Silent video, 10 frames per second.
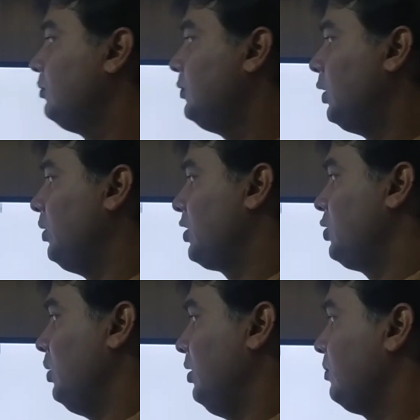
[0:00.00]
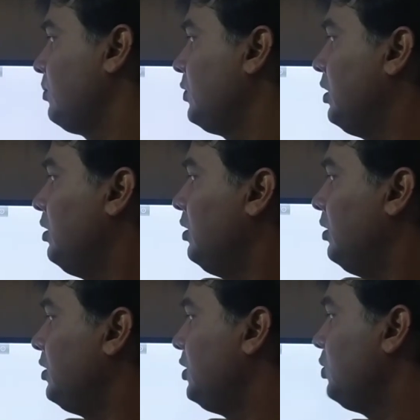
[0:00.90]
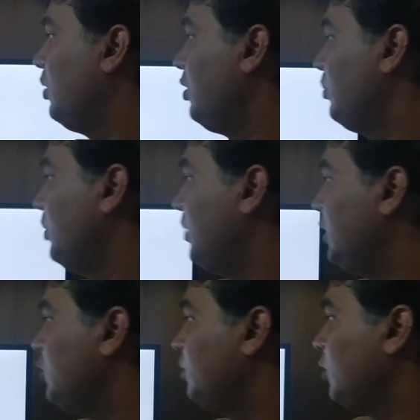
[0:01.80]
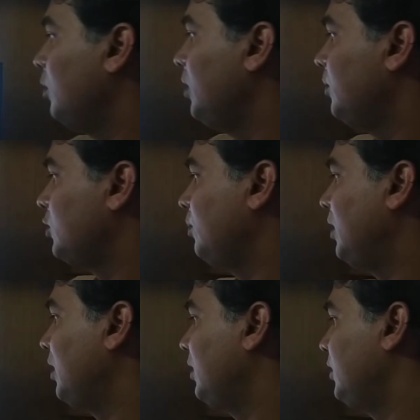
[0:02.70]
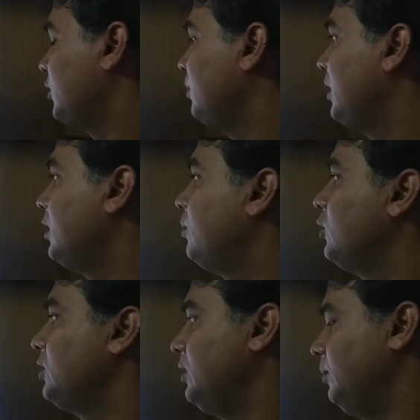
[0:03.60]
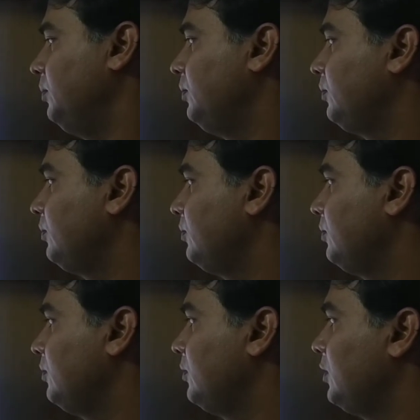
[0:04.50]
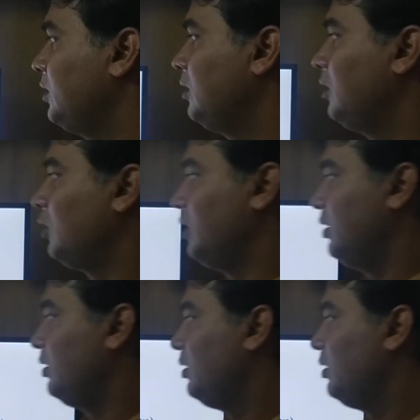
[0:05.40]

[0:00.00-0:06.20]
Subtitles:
Now next one. This is one of the major problems of Bangladesh. Make it positive. Okay.